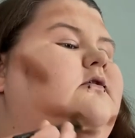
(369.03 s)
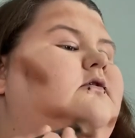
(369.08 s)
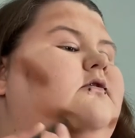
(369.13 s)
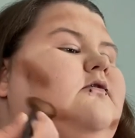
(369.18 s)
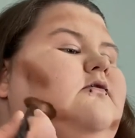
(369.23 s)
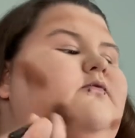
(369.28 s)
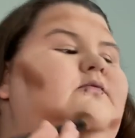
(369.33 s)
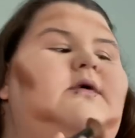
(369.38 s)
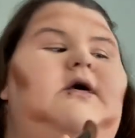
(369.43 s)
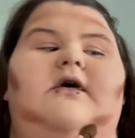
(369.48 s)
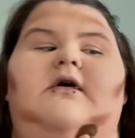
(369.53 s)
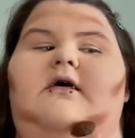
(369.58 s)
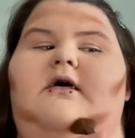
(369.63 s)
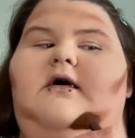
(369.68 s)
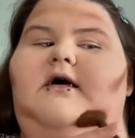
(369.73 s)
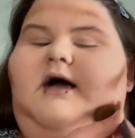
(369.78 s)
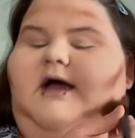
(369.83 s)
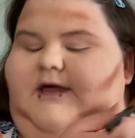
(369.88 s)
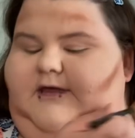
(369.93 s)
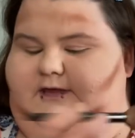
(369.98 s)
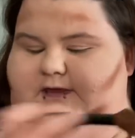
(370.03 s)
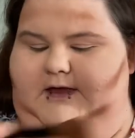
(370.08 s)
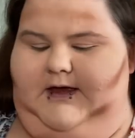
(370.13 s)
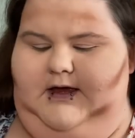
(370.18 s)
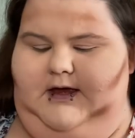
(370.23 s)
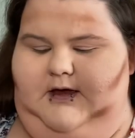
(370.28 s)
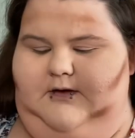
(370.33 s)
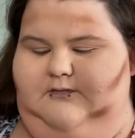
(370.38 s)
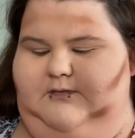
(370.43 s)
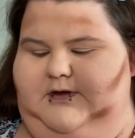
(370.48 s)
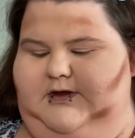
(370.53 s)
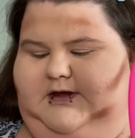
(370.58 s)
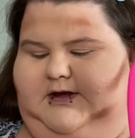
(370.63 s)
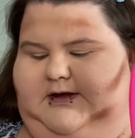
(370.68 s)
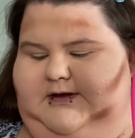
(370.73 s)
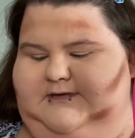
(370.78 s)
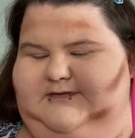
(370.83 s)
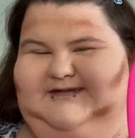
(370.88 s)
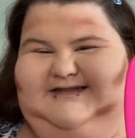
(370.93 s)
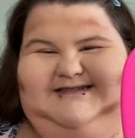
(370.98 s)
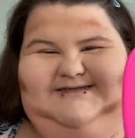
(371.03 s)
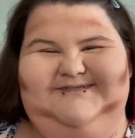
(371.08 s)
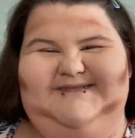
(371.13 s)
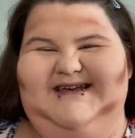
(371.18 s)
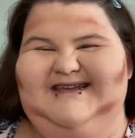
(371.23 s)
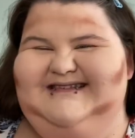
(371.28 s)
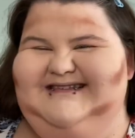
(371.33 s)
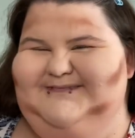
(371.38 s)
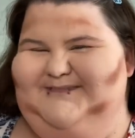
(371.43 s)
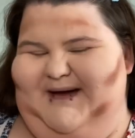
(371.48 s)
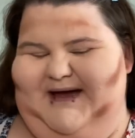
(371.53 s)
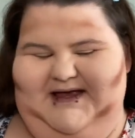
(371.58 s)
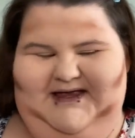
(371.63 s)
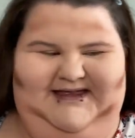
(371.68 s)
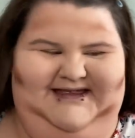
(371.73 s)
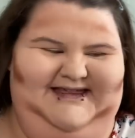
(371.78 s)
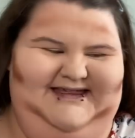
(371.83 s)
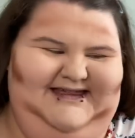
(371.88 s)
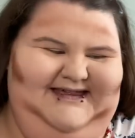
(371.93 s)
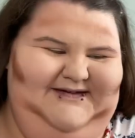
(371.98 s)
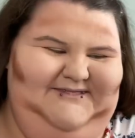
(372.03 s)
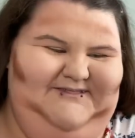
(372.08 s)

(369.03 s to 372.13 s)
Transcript: Well, I think we should use a sponge.